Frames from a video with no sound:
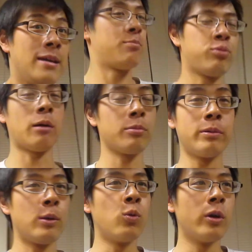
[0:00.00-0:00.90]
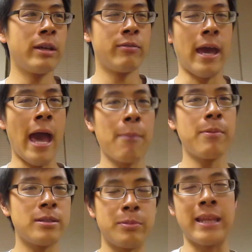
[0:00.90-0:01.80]
Probably would if it
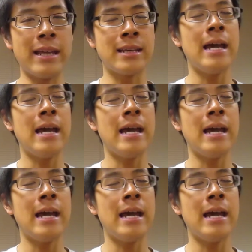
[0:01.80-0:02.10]
happens, but that's